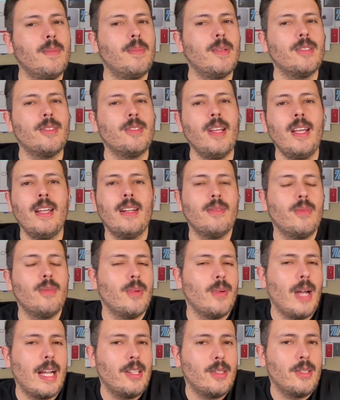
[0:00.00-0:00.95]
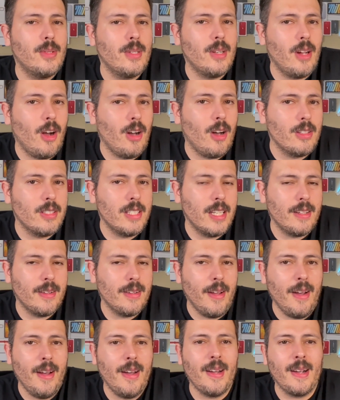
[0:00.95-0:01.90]
percent. I do it all day
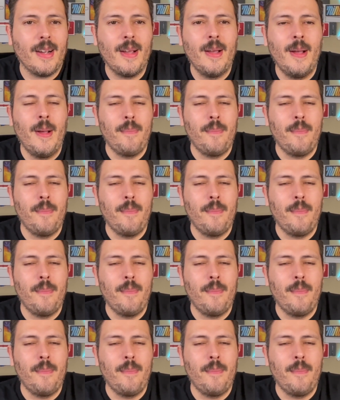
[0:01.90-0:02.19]
long.